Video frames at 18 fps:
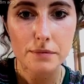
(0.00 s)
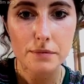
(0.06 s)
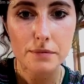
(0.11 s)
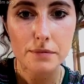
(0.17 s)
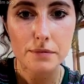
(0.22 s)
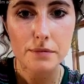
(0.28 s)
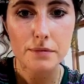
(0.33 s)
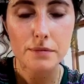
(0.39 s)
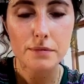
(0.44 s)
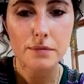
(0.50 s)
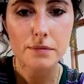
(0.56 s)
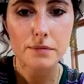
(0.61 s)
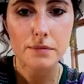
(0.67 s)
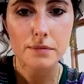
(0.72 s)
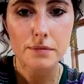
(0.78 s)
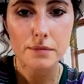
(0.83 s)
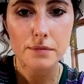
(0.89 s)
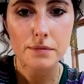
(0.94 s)

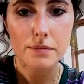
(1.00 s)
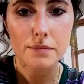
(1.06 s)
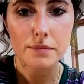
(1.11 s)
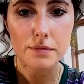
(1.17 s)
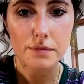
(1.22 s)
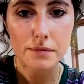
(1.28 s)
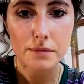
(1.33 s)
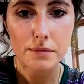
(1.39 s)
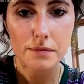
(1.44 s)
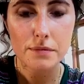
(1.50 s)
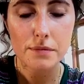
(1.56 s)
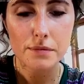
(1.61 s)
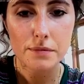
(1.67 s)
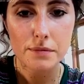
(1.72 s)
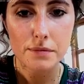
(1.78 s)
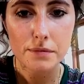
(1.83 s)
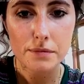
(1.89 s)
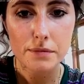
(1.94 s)

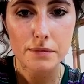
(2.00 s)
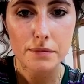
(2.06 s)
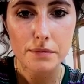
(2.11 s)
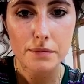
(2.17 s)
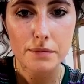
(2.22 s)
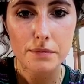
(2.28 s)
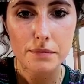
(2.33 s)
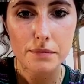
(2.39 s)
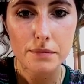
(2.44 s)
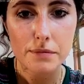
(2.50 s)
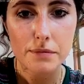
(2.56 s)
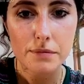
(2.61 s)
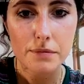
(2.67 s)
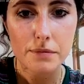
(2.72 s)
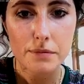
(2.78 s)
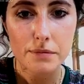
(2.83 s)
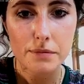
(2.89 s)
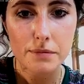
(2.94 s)

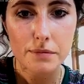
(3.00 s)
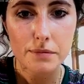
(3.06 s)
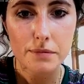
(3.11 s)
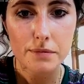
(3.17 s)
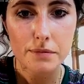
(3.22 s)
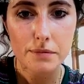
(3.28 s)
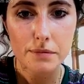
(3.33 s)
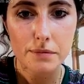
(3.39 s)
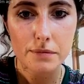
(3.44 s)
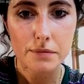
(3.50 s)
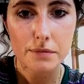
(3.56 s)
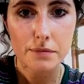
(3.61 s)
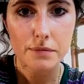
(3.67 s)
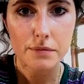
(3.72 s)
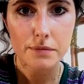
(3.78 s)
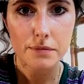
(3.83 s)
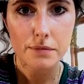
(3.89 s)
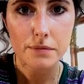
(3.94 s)

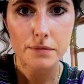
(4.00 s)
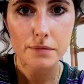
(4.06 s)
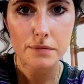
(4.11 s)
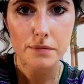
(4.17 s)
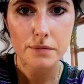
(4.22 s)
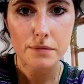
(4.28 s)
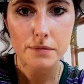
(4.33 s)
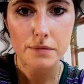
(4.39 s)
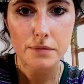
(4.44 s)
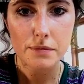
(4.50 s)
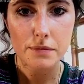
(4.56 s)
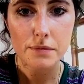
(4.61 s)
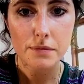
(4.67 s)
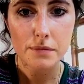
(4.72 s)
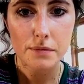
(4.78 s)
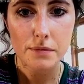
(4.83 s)
(silent)